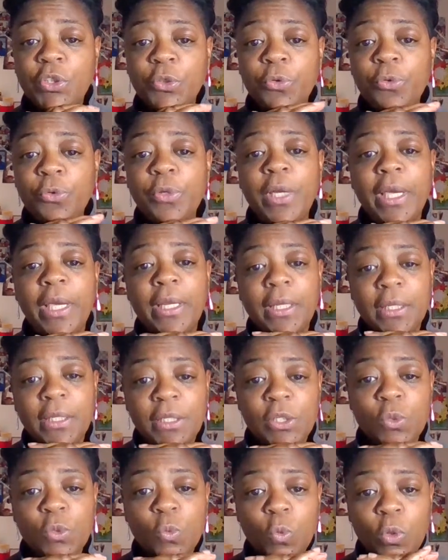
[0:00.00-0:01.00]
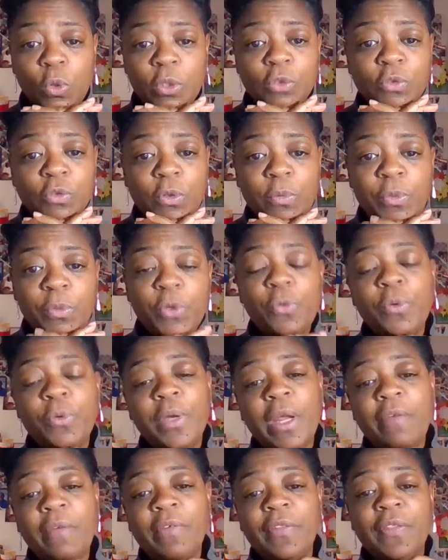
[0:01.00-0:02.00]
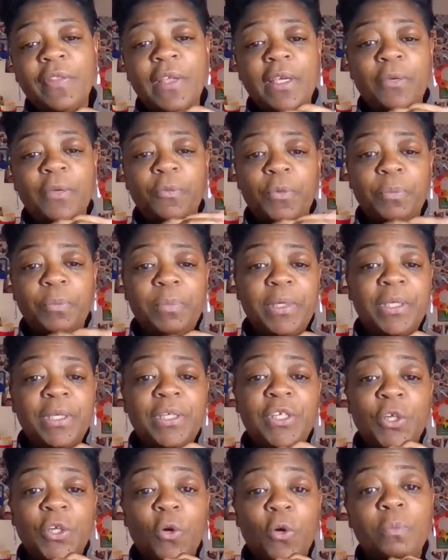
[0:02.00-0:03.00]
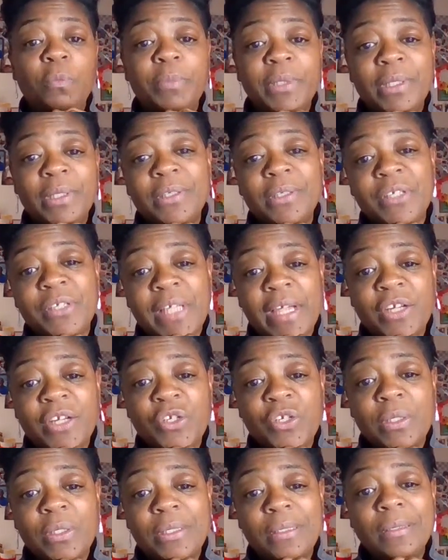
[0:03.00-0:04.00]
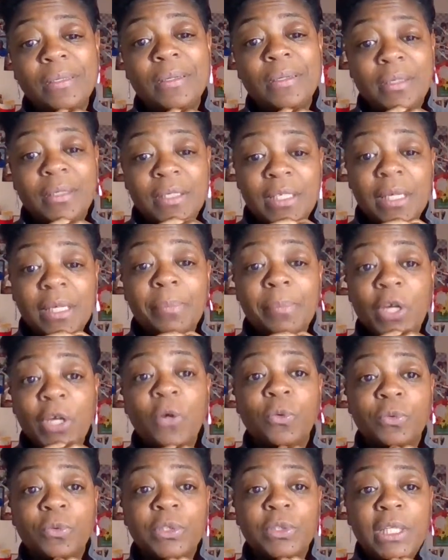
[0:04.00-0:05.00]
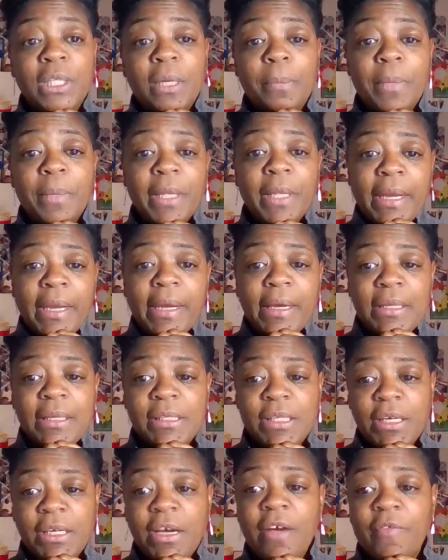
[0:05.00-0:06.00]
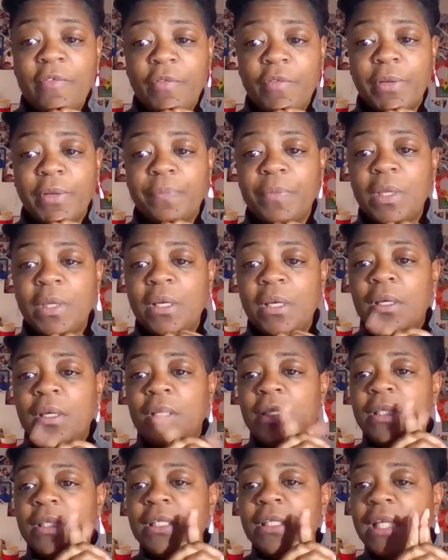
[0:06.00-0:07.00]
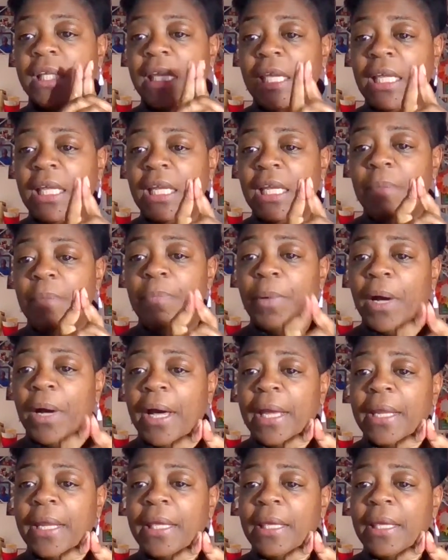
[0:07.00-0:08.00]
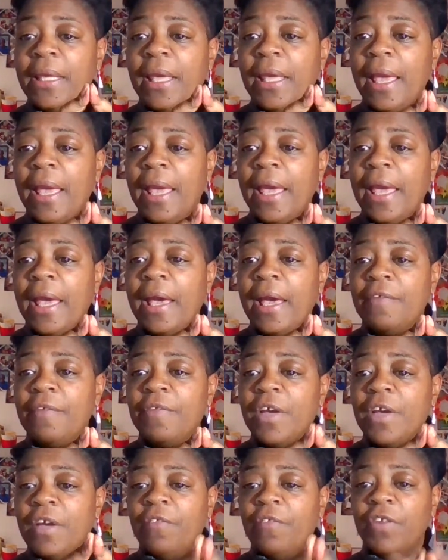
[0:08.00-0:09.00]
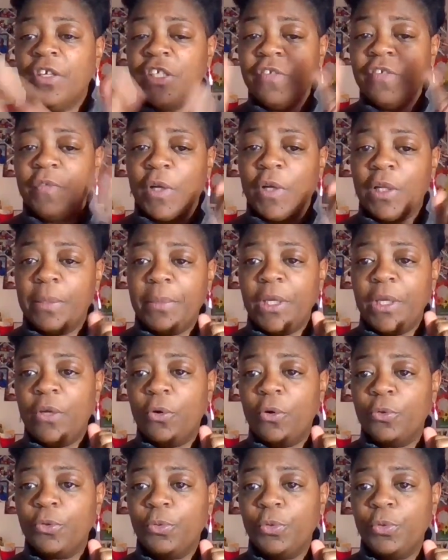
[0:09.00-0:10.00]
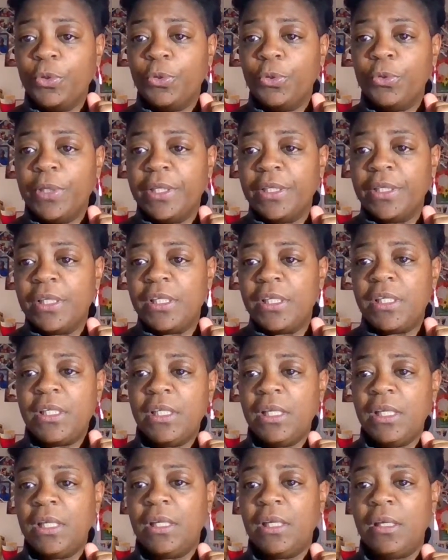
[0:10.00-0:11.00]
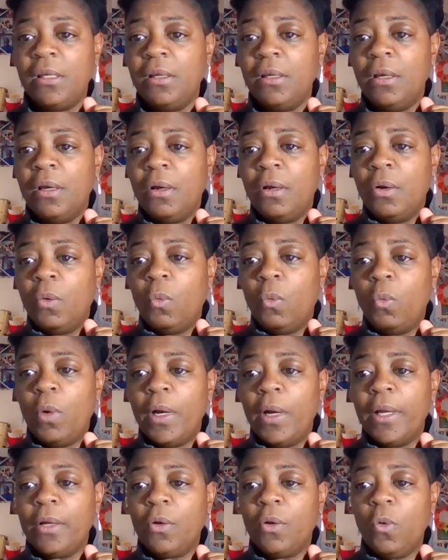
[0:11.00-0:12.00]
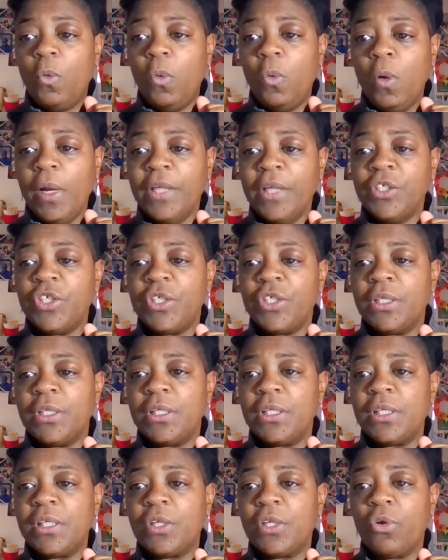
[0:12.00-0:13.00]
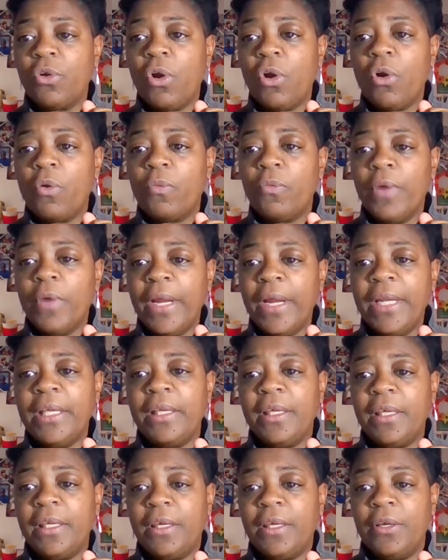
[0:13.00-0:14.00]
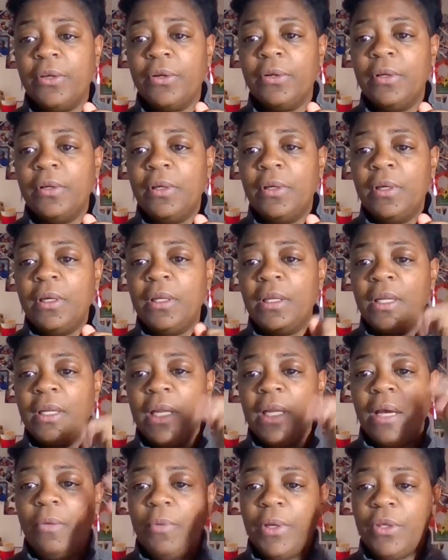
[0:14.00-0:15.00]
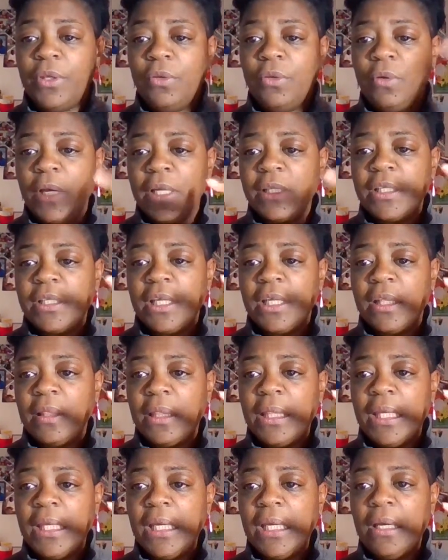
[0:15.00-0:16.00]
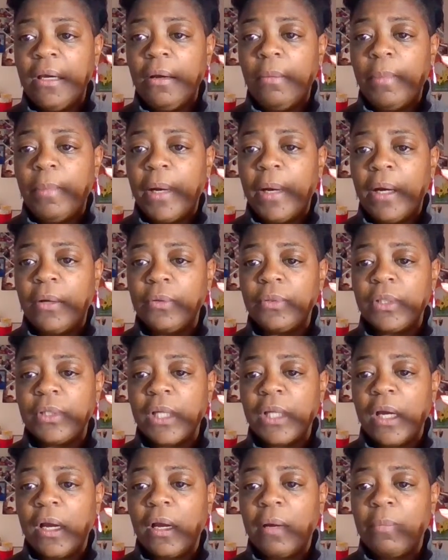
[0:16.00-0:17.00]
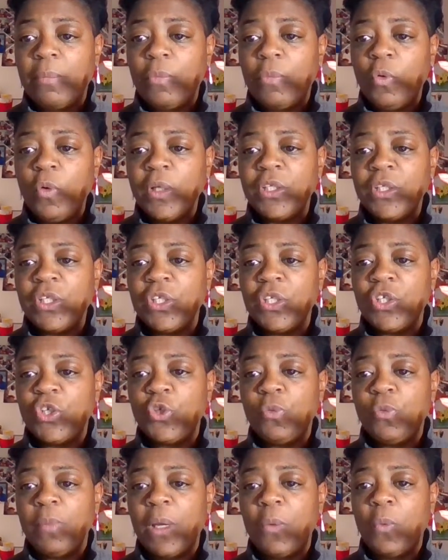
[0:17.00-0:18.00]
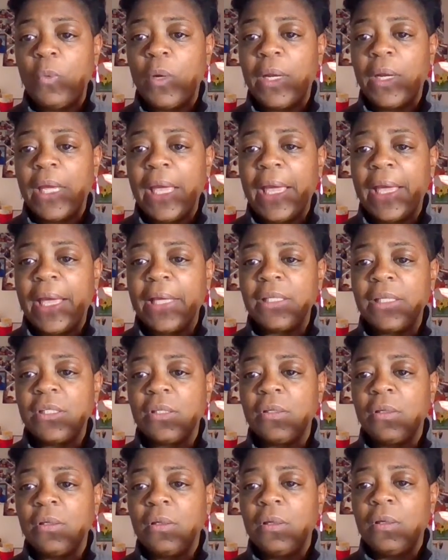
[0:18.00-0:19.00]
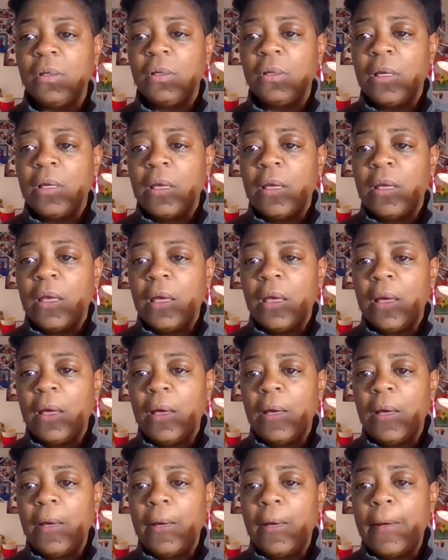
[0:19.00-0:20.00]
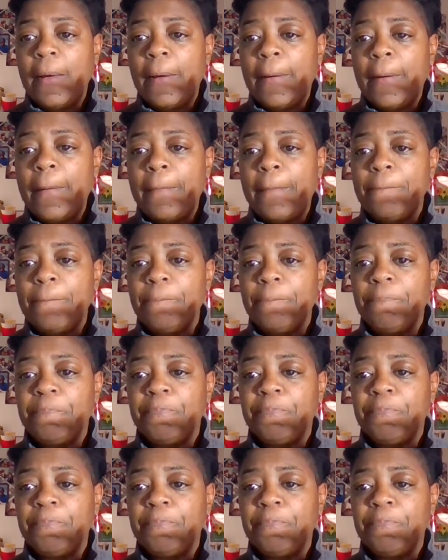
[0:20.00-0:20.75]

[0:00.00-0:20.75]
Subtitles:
to creating this wardrobe. You would never think it would be a don't, but there's actually some don'ts, and I'm glad I got to cover it. Does anybody have, first of all, let me go through and see what questions that are already here. And then that way you guys can think about questions that you may want to ask. Um,